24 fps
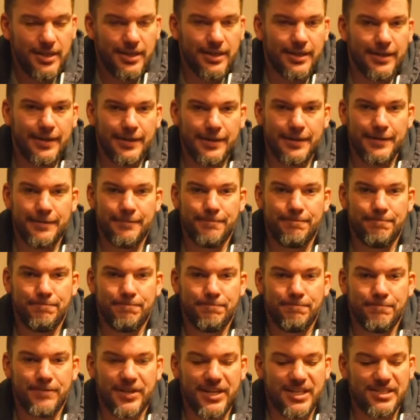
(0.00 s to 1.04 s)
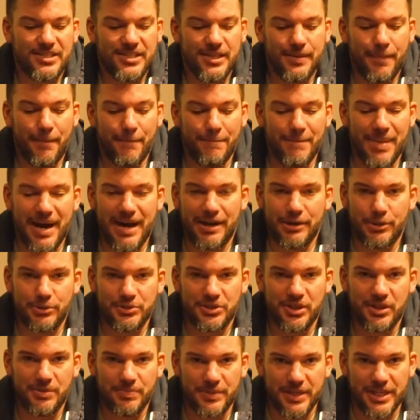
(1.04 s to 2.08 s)
Like I said, mono is
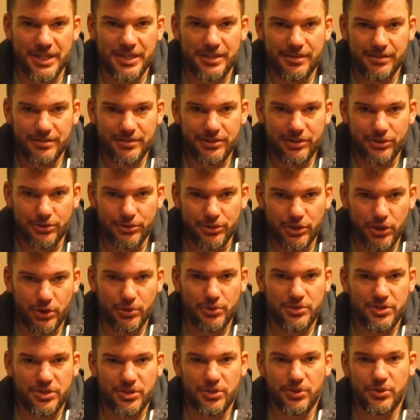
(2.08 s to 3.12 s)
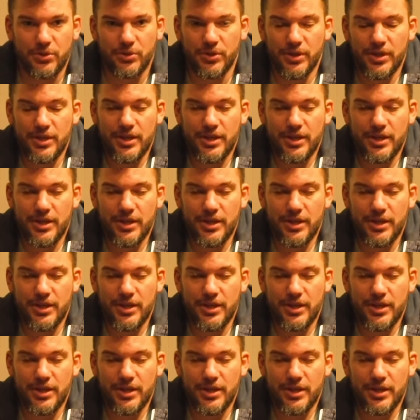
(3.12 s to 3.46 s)
going to be your go-to